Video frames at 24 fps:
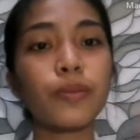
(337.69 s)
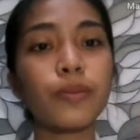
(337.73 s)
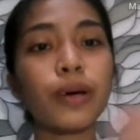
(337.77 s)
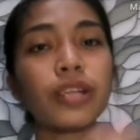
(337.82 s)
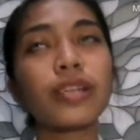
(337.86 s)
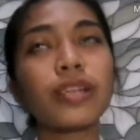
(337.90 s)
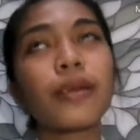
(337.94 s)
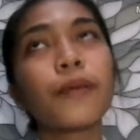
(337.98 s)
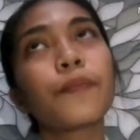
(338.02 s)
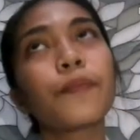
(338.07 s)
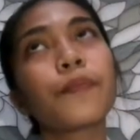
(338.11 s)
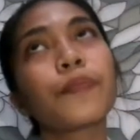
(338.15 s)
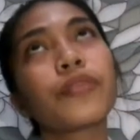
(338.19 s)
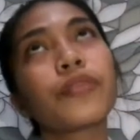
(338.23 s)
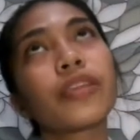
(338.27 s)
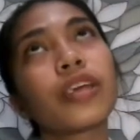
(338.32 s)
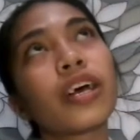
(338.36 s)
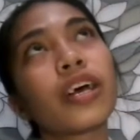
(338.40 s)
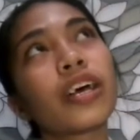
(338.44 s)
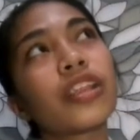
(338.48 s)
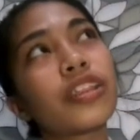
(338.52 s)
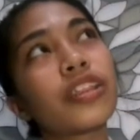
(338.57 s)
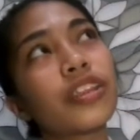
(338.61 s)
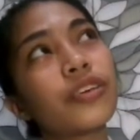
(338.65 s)
But
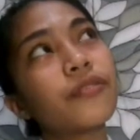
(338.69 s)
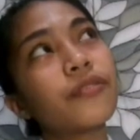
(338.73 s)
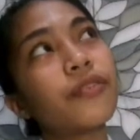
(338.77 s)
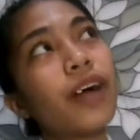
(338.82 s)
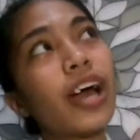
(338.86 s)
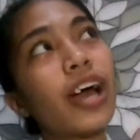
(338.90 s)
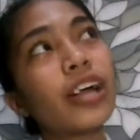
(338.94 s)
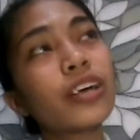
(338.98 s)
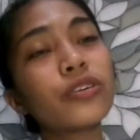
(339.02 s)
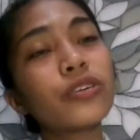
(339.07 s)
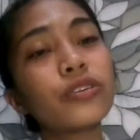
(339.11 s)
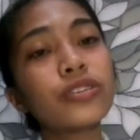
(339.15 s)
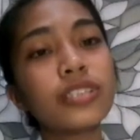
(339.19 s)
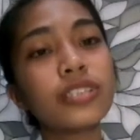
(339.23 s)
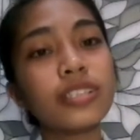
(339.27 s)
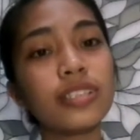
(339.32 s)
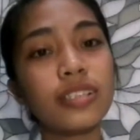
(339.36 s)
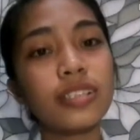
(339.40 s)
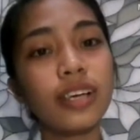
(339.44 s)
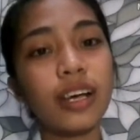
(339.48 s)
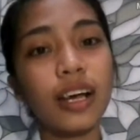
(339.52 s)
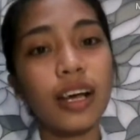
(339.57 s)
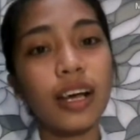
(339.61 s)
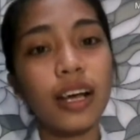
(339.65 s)
the
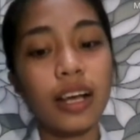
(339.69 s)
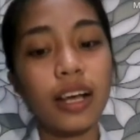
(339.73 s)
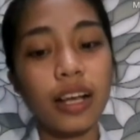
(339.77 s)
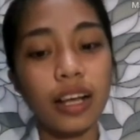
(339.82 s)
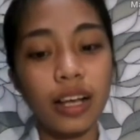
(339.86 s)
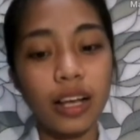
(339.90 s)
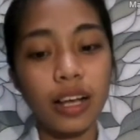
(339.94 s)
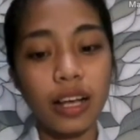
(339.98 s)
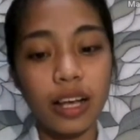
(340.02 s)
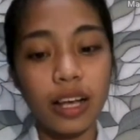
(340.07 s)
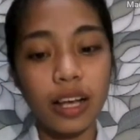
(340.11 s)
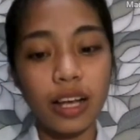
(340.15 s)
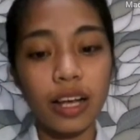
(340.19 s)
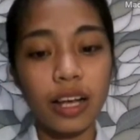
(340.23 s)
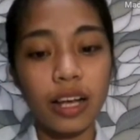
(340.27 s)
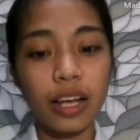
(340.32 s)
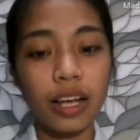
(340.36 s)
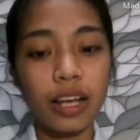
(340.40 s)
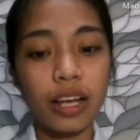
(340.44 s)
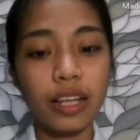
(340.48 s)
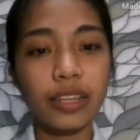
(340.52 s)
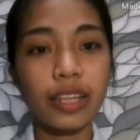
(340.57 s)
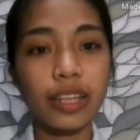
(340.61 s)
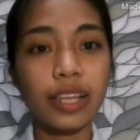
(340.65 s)
virus
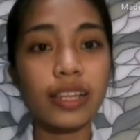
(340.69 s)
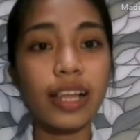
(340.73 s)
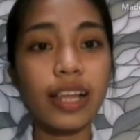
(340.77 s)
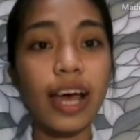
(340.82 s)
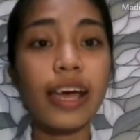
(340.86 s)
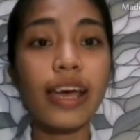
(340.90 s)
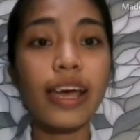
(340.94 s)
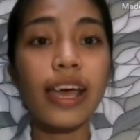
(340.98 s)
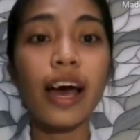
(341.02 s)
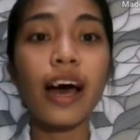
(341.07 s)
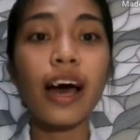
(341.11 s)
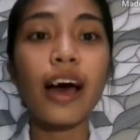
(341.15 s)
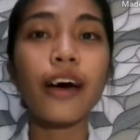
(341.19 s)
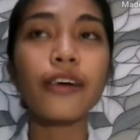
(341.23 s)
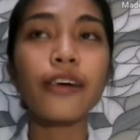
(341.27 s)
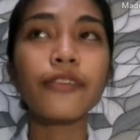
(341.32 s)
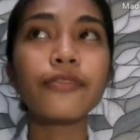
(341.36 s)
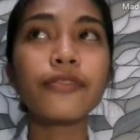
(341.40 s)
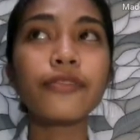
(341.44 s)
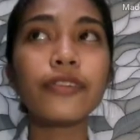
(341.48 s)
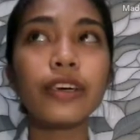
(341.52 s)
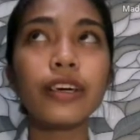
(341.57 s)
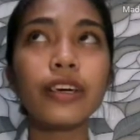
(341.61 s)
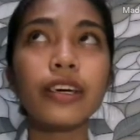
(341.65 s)
that I
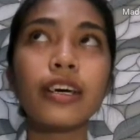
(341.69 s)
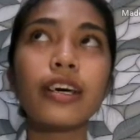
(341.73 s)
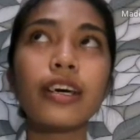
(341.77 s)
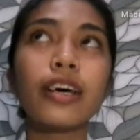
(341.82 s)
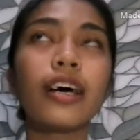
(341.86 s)
have